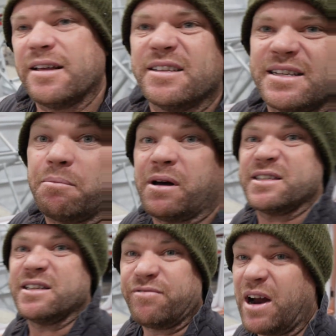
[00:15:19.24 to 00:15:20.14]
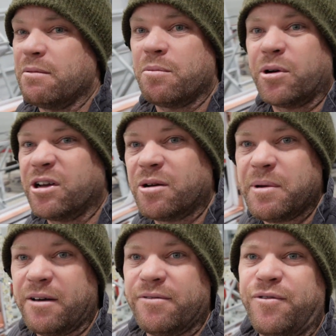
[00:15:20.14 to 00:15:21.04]
Some parts of the frame I've probably got
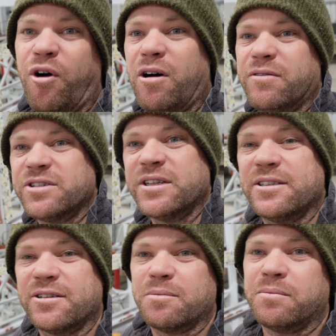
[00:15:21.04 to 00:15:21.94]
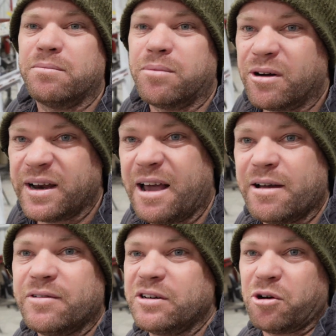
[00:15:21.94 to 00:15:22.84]
about 5 or 6 on them by now.
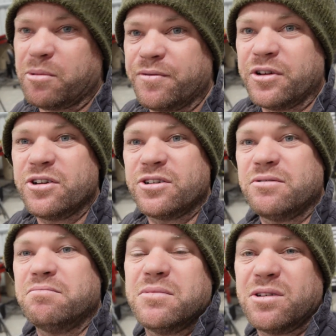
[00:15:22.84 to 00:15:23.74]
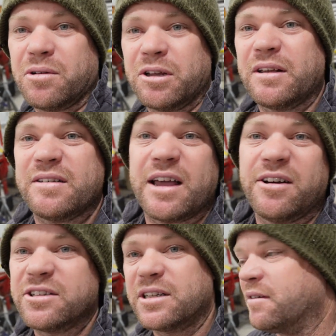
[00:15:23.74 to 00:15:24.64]
Every time I finish doing this thing I
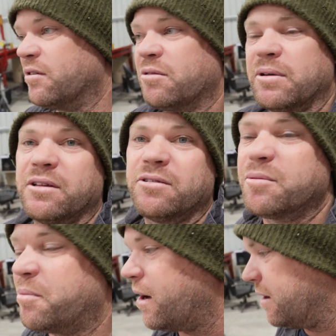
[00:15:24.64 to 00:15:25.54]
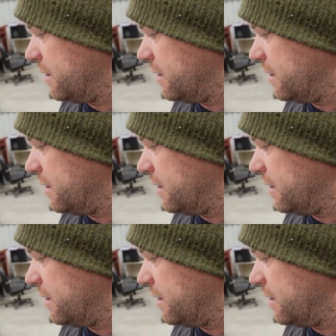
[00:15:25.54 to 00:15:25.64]
just give it a quick little spray.